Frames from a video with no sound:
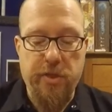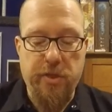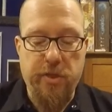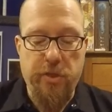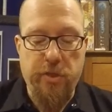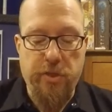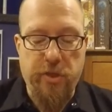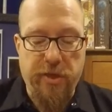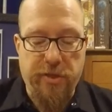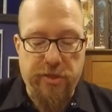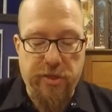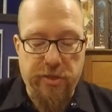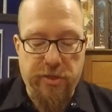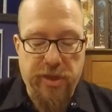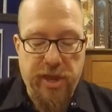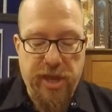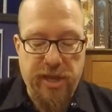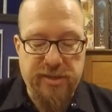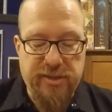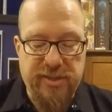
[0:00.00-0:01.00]
the
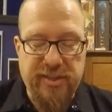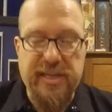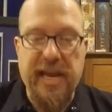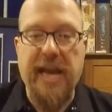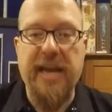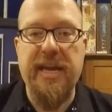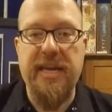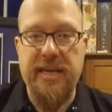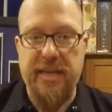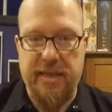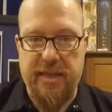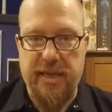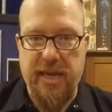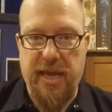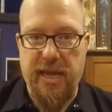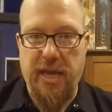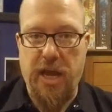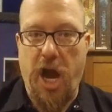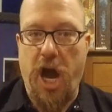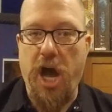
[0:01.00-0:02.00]
the second
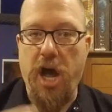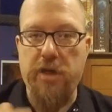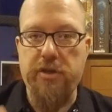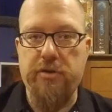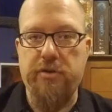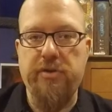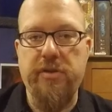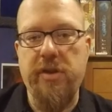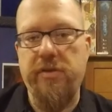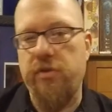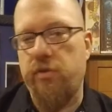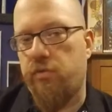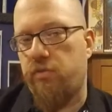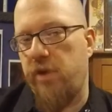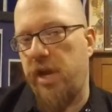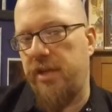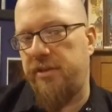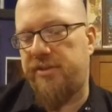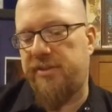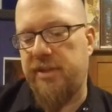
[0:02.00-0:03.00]
thing other than the
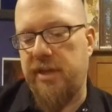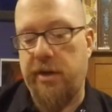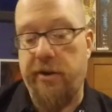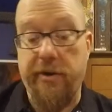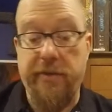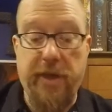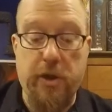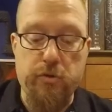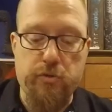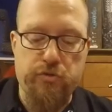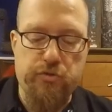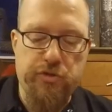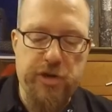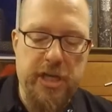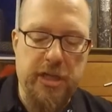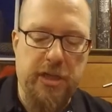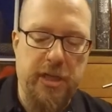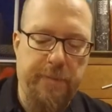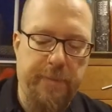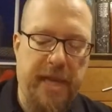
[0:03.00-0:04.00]
race scenario that
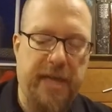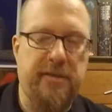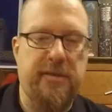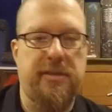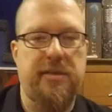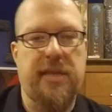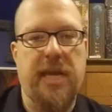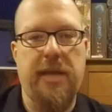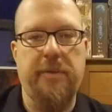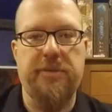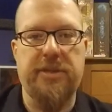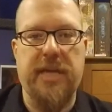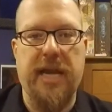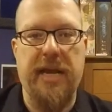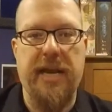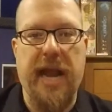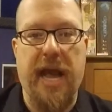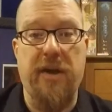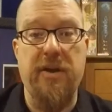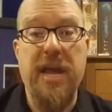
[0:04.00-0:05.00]
really makes this game
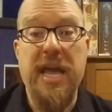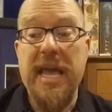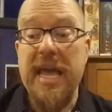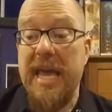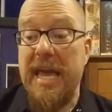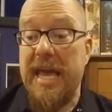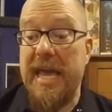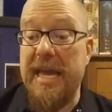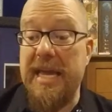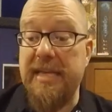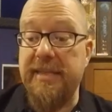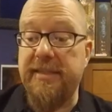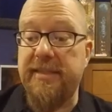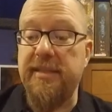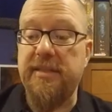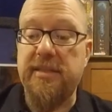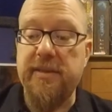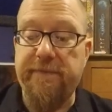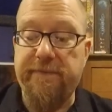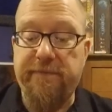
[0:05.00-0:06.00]
stand out is
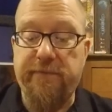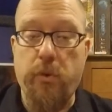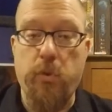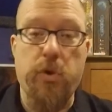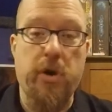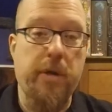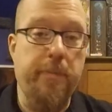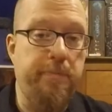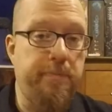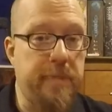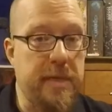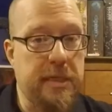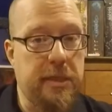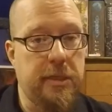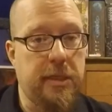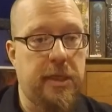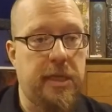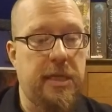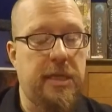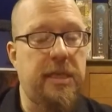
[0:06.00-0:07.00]
its
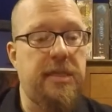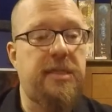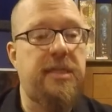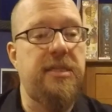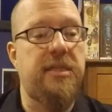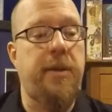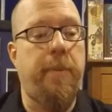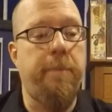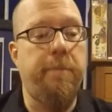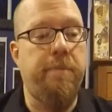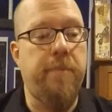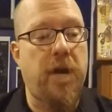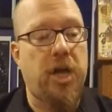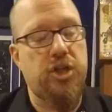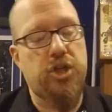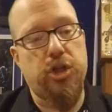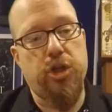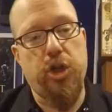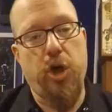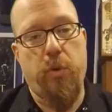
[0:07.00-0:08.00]
affordability. This is a
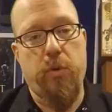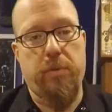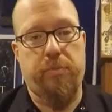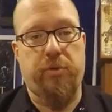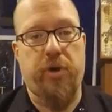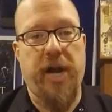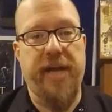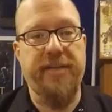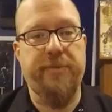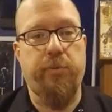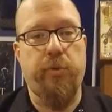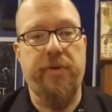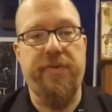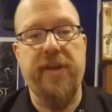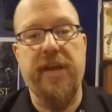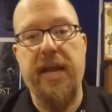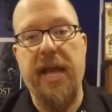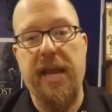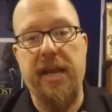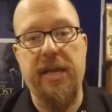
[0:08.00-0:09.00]
much lower price point
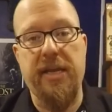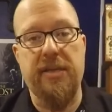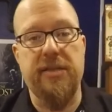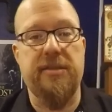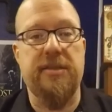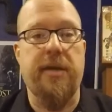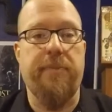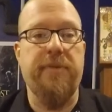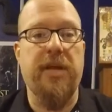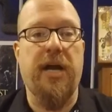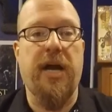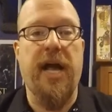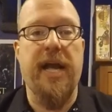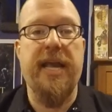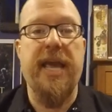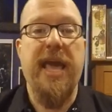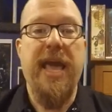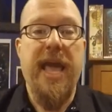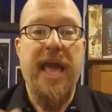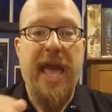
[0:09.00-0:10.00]
than getting into something
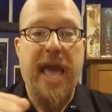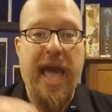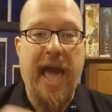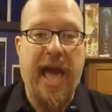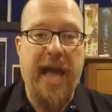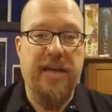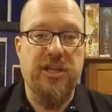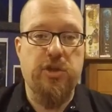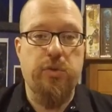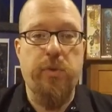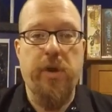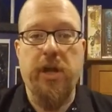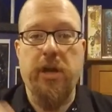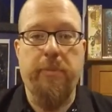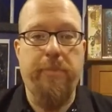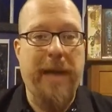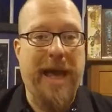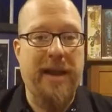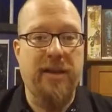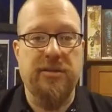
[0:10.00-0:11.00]
like X-Wing or
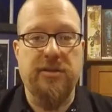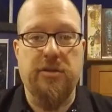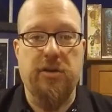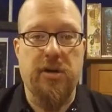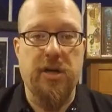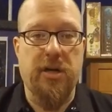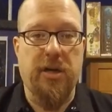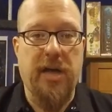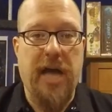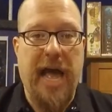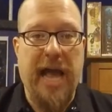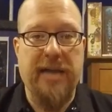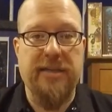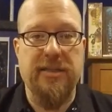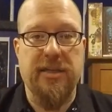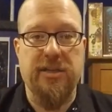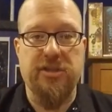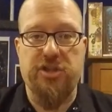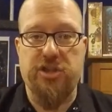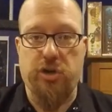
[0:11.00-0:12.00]
Battlestar
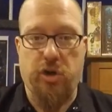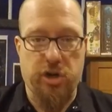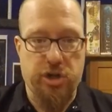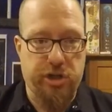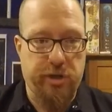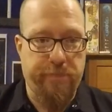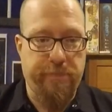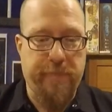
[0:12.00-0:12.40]
Galactica, Starship